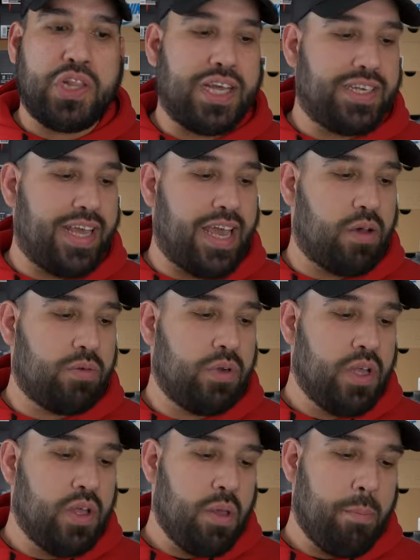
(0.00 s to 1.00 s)
let down
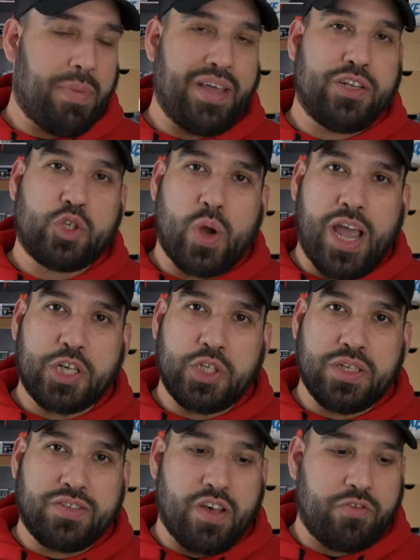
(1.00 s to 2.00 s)
by the
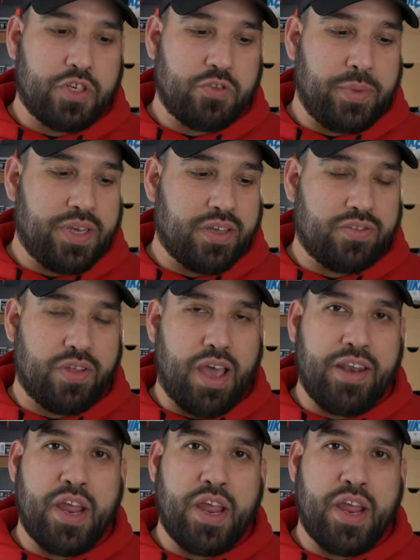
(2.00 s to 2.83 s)
traction itself just because I